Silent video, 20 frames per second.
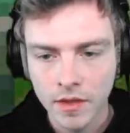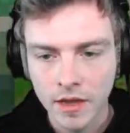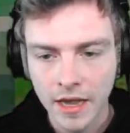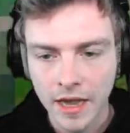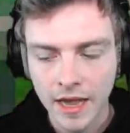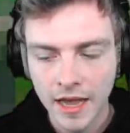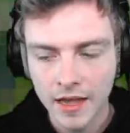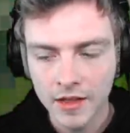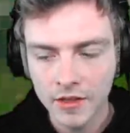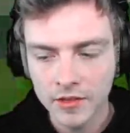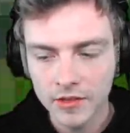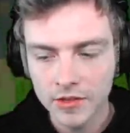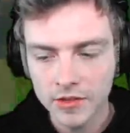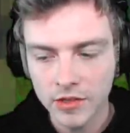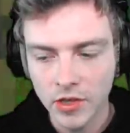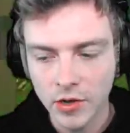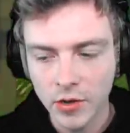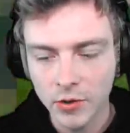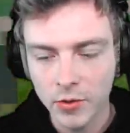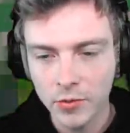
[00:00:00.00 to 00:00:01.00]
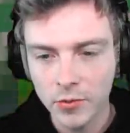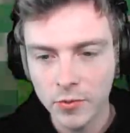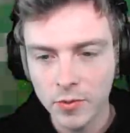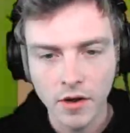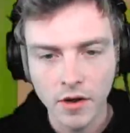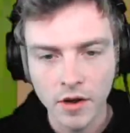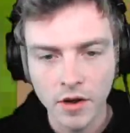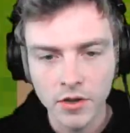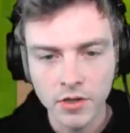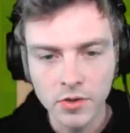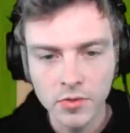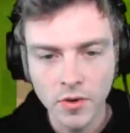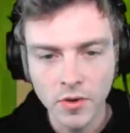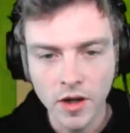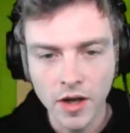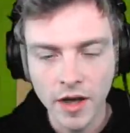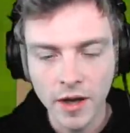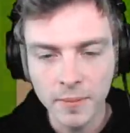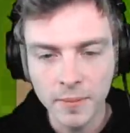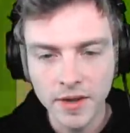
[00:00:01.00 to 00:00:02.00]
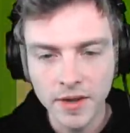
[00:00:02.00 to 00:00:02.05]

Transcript: Hello? Are you up